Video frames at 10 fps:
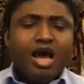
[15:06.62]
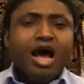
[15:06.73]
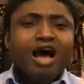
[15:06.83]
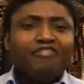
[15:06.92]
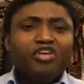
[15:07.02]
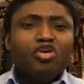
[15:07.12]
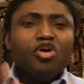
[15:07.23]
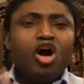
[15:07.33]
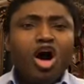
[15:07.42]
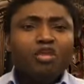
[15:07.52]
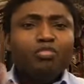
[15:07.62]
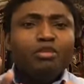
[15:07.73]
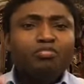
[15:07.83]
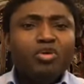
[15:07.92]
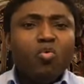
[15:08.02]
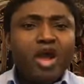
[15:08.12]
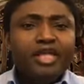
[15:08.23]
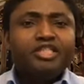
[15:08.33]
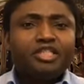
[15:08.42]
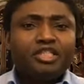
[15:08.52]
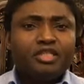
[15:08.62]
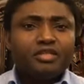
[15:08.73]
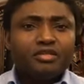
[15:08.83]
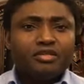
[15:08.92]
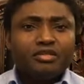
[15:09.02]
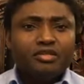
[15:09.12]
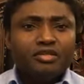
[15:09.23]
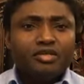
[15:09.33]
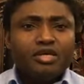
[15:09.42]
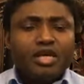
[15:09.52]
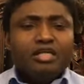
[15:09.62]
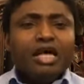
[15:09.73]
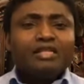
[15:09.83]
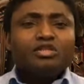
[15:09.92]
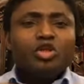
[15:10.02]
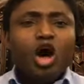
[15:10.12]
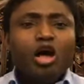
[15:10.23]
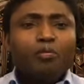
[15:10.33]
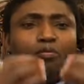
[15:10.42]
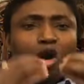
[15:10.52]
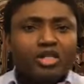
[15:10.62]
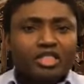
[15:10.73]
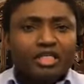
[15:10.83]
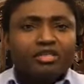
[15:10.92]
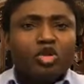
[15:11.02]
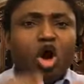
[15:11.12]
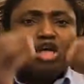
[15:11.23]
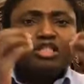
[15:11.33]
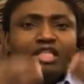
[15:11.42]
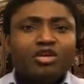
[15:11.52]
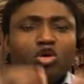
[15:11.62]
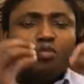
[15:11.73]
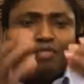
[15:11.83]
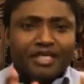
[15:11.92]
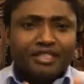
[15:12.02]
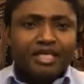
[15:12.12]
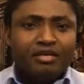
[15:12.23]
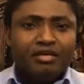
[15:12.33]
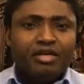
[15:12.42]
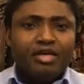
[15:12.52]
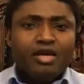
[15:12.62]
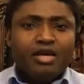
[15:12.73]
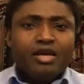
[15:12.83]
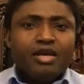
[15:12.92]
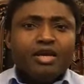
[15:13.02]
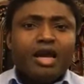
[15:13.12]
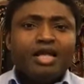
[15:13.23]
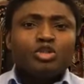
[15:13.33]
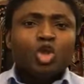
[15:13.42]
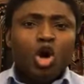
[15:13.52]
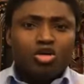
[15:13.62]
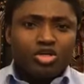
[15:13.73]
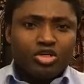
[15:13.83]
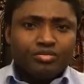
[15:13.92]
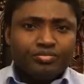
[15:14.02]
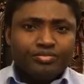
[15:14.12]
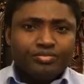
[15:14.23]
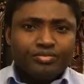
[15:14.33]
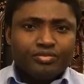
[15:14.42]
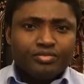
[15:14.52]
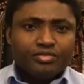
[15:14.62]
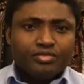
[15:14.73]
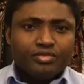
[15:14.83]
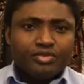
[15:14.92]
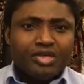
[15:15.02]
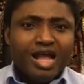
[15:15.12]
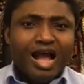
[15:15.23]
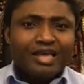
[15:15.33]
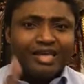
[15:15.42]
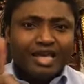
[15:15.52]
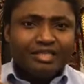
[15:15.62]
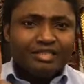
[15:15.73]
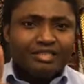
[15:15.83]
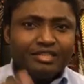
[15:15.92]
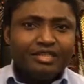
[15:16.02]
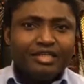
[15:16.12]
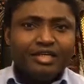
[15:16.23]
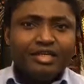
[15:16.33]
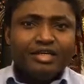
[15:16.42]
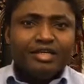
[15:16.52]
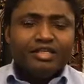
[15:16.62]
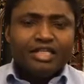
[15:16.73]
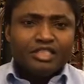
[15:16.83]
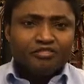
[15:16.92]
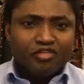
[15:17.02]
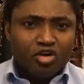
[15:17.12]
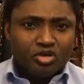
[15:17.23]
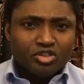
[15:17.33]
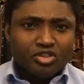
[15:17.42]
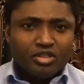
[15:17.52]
Have you all been bewitched that nobody, no single person can talk against this fraud